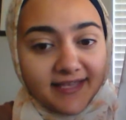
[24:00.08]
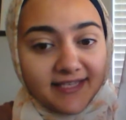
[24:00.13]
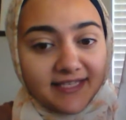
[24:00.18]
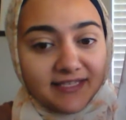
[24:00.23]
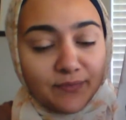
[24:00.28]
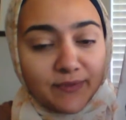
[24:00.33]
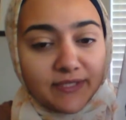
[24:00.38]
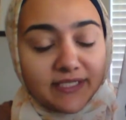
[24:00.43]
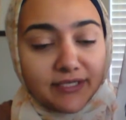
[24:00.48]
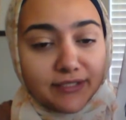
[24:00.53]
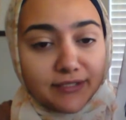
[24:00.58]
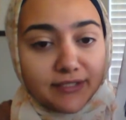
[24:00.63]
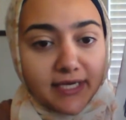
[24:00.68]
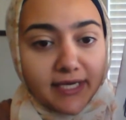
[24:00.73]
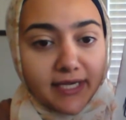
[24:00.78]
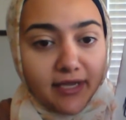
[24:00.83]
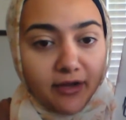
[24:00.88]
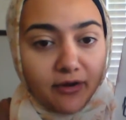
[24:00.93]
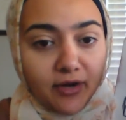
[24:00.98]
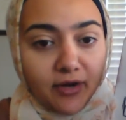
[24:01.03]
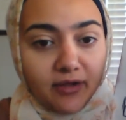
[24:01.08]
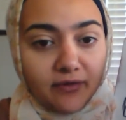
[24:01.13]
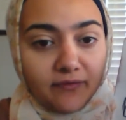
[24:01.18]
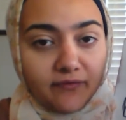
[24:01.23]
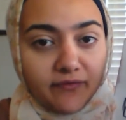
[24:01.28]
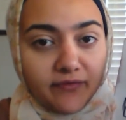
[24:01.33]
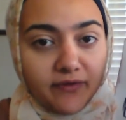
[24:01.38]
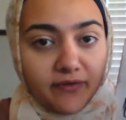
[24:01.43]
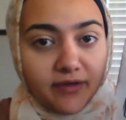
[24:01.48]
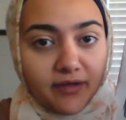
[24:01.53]
What's our diagraph?
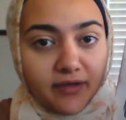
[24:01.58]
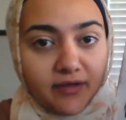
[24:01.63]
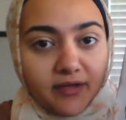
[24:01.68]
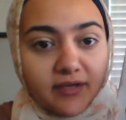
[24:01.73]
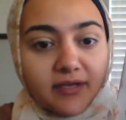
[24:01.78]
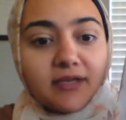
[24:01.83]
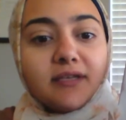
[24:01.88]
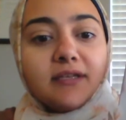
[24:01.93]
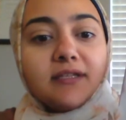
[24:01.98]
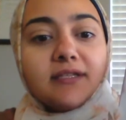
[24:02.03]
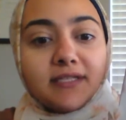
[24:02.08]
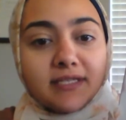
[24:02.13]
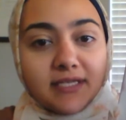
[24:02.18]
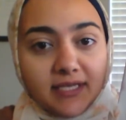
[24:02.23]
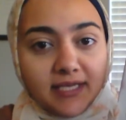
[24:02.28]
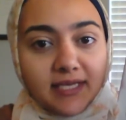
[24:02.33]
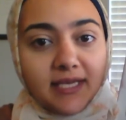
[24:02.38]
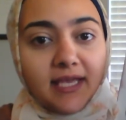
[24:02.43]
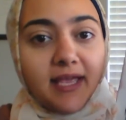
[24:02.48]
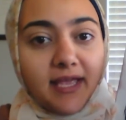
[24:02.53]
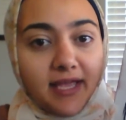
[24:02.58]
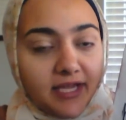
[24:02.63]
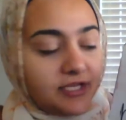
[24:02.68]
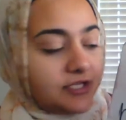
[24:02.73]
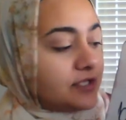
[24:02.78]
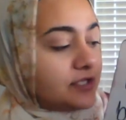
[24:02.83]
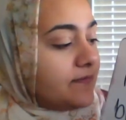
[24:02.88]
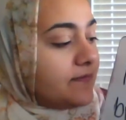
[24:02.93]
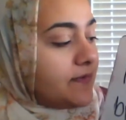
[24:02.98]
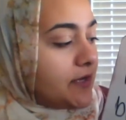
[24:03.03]
TH.
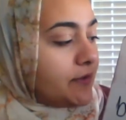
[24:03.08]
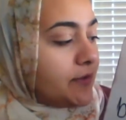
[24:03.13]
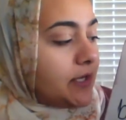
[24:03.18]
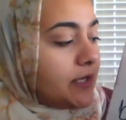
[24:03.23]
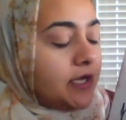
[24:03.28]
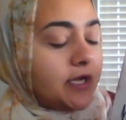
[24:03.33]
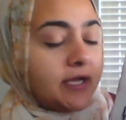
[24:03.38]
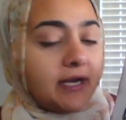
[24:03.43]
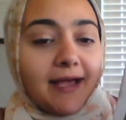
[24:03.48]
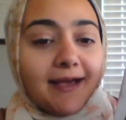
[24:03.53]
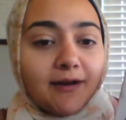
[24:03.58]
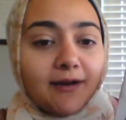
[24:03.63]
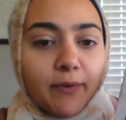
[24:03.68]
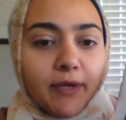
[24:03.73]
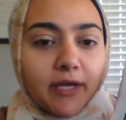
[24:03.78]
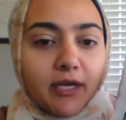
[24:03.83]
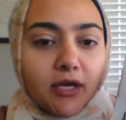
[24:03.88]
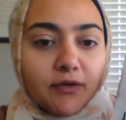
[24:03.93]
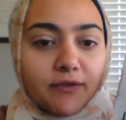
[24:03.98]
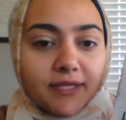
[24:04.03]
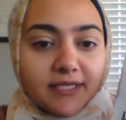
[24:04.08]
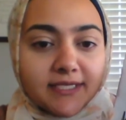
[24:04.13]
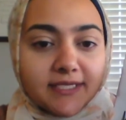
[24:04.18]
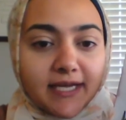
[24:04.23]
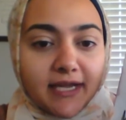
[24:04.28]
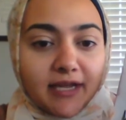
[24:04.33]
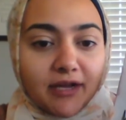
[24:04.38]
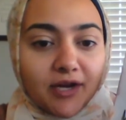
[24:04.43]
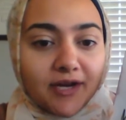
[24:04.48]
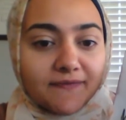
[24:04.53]
Very good. How do we code the
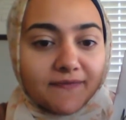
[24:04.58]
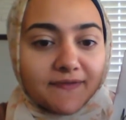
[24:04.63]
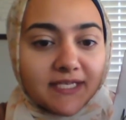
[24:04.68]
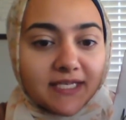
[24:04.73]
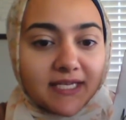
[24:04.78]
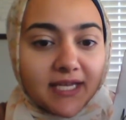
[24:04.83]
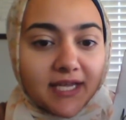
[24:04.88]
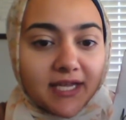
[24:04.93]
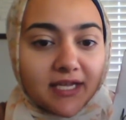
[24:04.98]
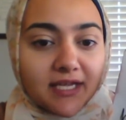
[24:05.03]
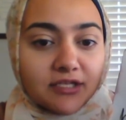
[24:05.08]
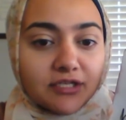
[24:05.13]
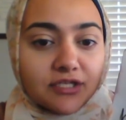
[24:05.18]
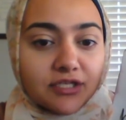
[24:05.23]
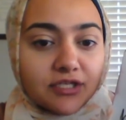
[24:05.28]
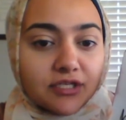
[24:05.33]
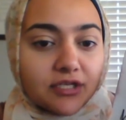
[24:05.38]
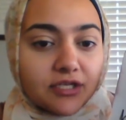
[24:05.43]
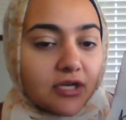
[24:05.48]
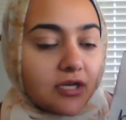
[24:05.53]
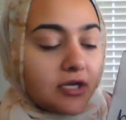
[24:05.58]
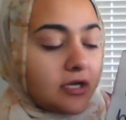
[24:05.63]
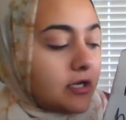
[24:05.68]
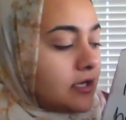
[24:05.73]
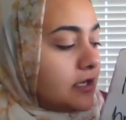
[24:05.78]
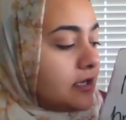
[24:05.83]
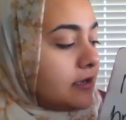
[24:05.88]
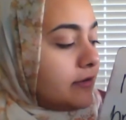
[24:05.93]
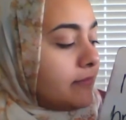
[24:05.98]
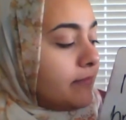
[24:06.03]
diagraph TH?
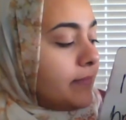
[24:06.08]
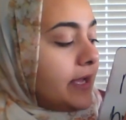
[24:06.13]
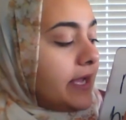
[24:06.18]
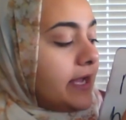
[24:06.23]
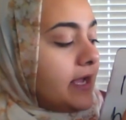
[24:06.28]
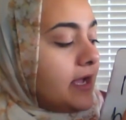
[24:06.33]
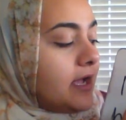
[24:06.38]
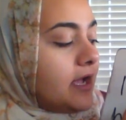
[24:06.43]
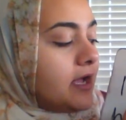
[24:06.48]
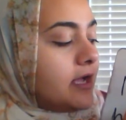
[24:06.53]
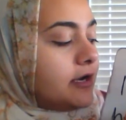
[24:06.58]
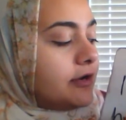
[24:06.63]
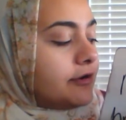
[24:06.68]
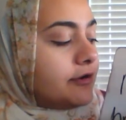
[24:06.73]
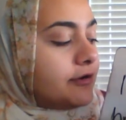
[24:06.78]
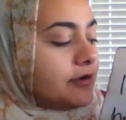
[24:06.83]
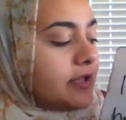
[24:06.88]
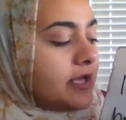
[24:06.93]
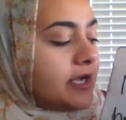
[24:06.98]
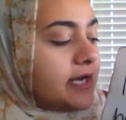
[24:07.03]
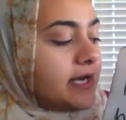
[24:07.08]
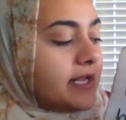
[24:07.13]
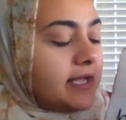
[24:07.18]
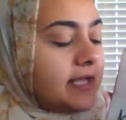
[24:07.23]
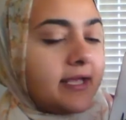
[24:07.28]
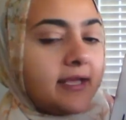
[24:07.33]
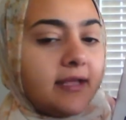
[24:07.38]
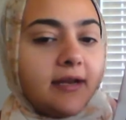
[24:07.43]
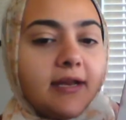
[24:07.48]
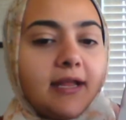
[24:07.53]
By underlining it.
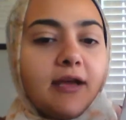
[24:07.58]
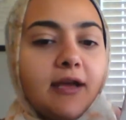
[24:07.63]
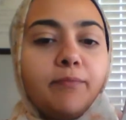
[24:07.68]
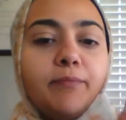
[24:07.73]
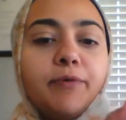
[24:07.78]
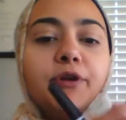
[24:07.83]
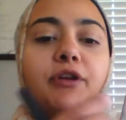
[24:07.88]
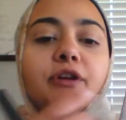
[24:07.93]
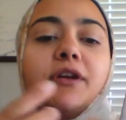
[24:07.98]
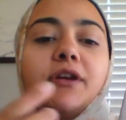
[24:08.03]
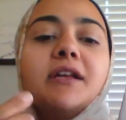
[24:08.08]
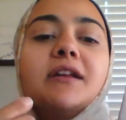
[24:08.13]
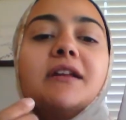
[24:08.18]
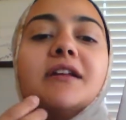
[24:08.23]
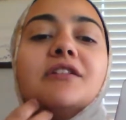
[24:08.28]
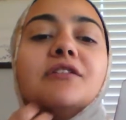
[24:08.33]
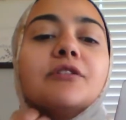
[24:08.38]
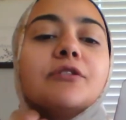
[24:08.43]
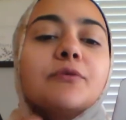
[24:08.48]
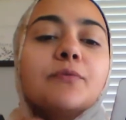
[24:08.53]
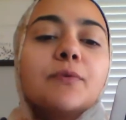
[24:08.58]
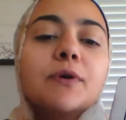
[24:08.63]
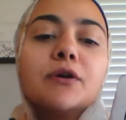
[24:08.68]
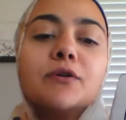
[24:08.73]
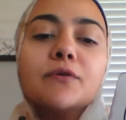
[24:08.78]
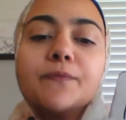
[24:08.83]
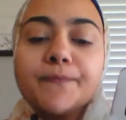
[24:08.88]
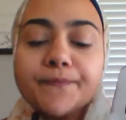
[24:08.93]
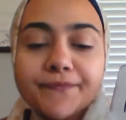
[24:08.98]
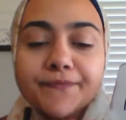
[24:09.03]
Now put your hand on your throat.
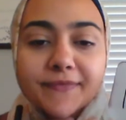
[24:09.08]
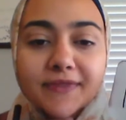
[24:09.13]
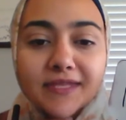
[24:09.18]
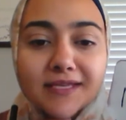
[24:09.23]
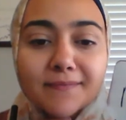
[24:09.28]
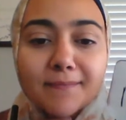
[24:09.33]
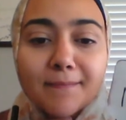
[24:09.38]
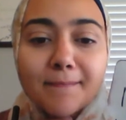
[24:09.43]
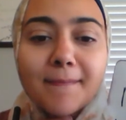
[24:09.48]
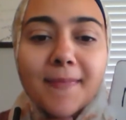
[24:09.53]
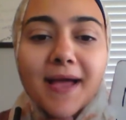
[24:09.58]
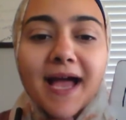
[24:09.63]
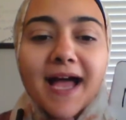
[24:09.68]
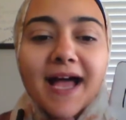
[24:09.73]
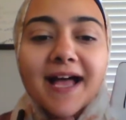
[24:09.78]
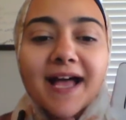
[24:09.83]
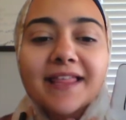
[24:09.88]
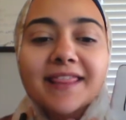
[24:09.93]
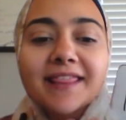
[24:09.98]
Math.